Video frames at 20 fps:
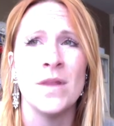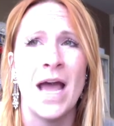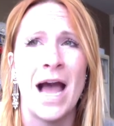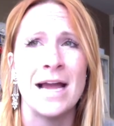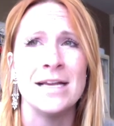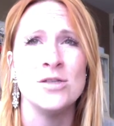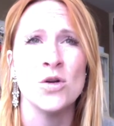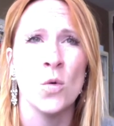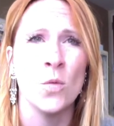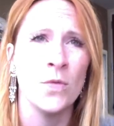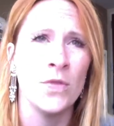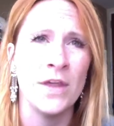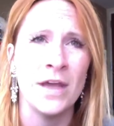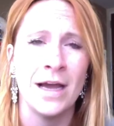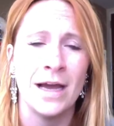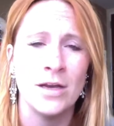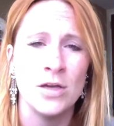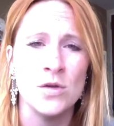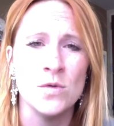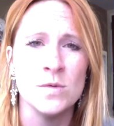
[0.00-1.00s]
I don't think
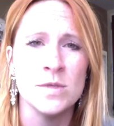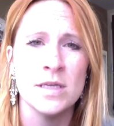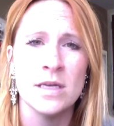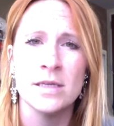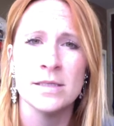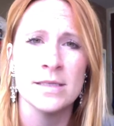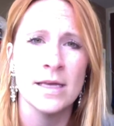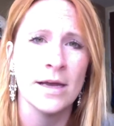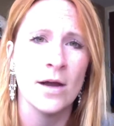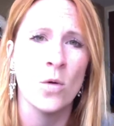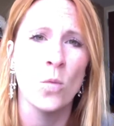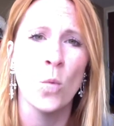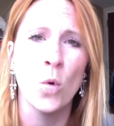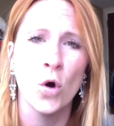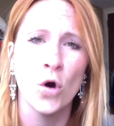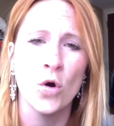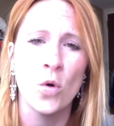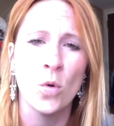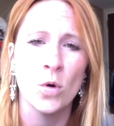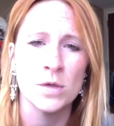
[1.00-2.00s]
I'd use it as like a
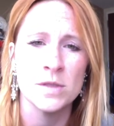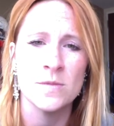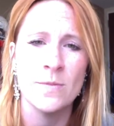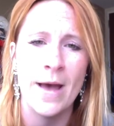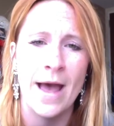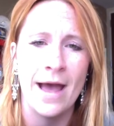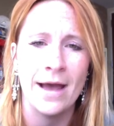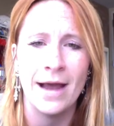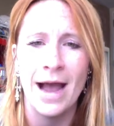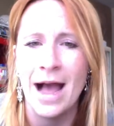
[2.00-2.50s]
workhorse bag.